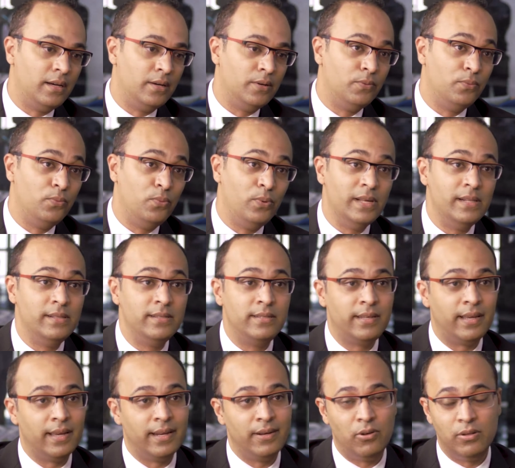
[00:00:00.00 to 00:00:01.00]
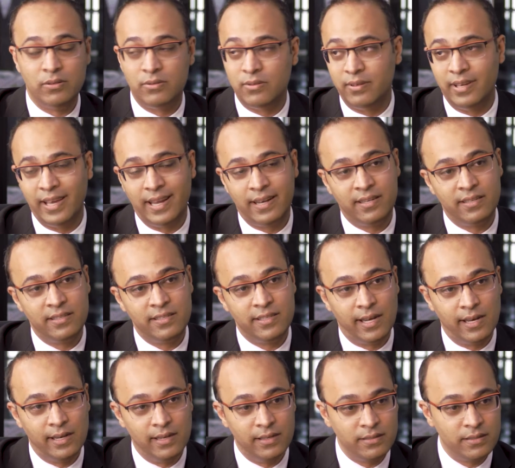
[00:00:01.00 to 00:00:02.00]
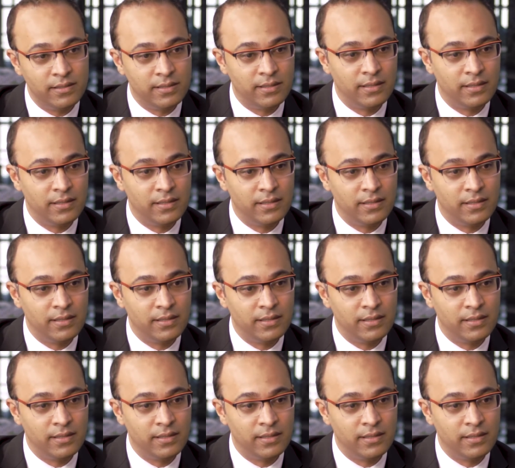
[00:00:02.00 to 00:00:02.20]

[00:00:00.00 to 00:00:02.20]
Wills can also get challenged.